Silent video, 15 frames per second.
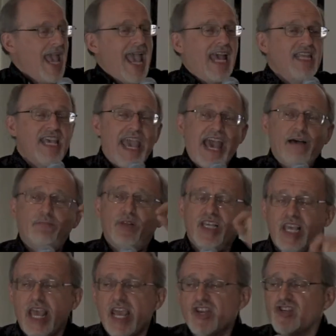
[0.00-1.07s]
And the
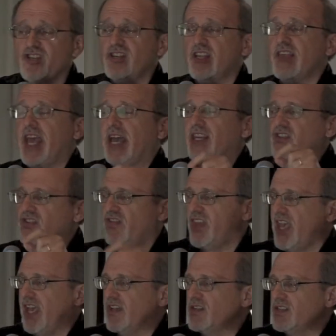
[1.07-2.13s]
application of that is
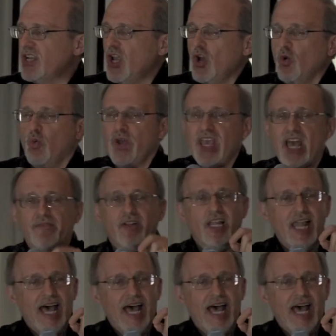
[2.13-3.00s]
this. We have a